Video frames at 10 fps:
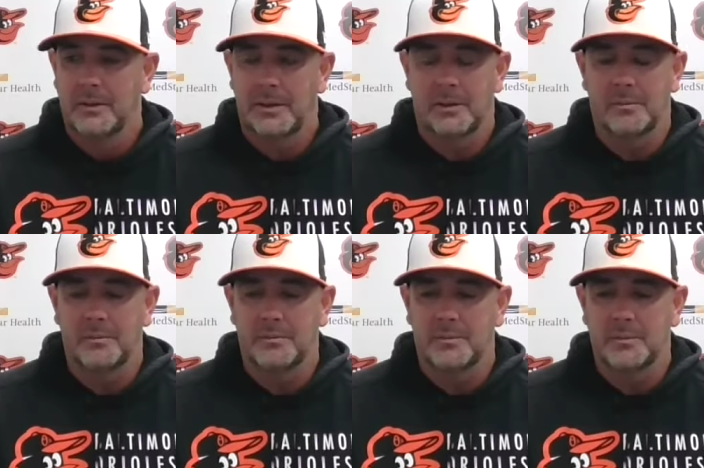Uh,
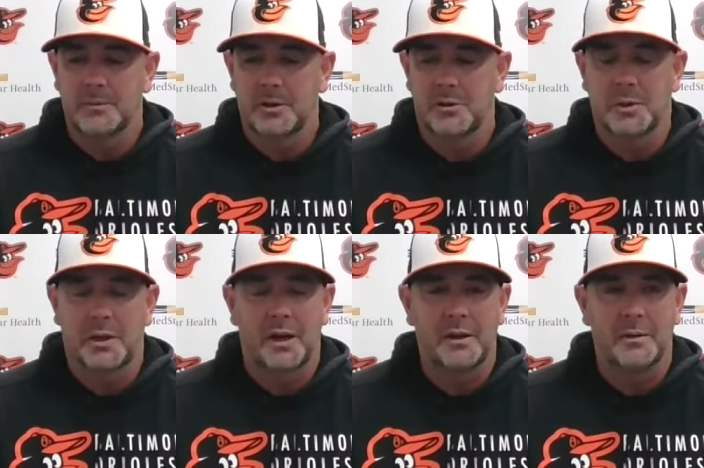shows what
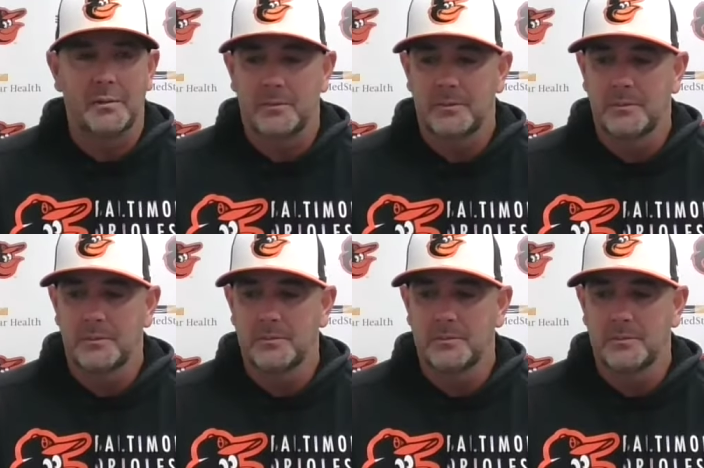kind of
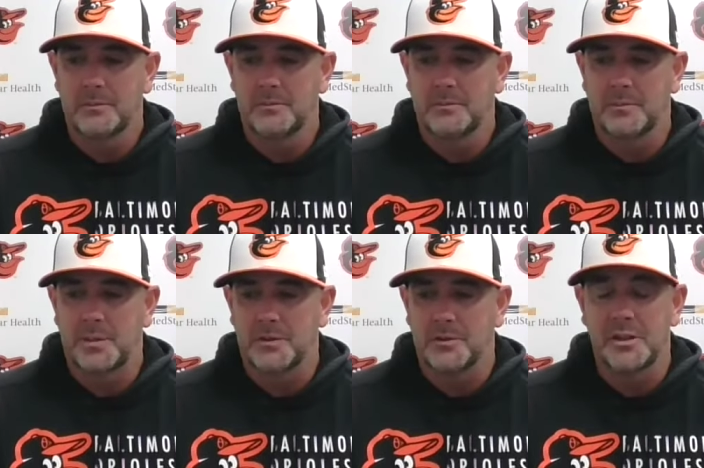pitcher